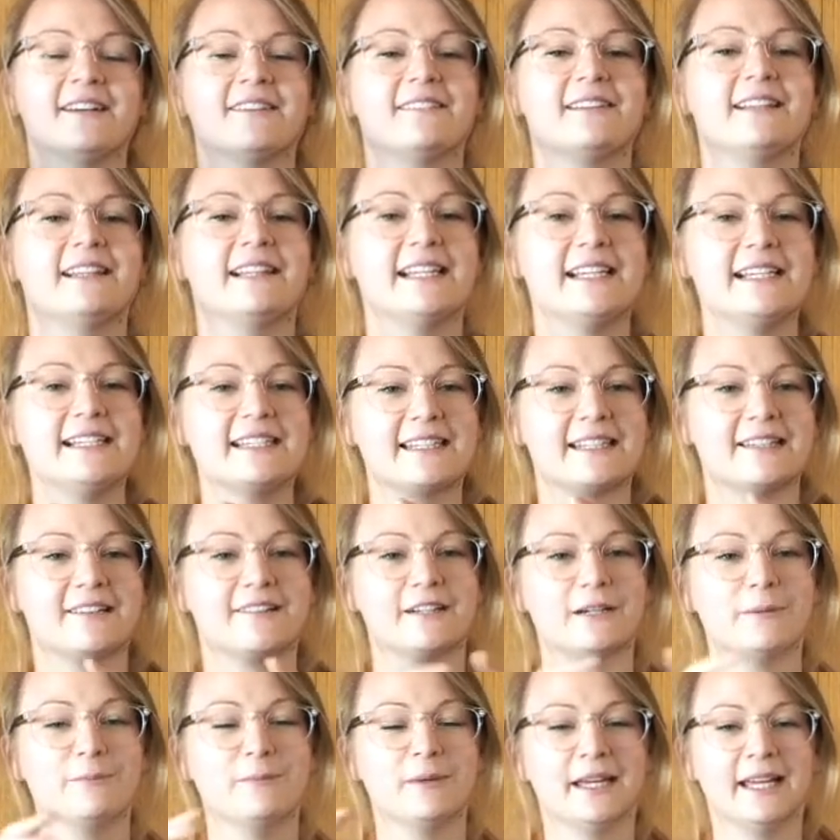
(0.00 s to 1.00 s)
Release the
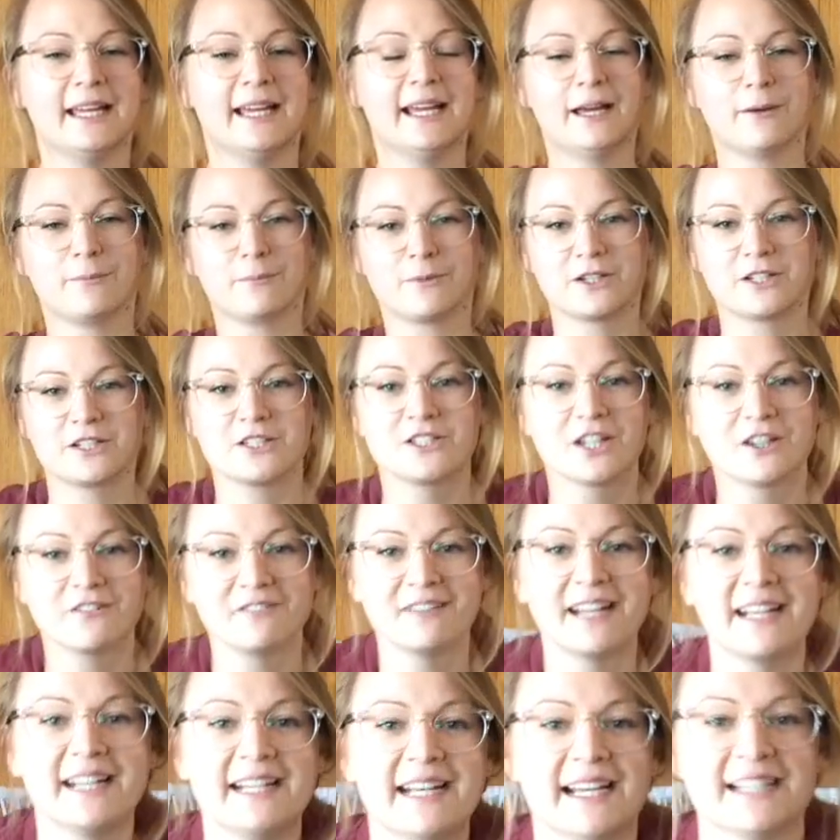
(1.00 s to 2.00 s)
grip. I'm going to turn around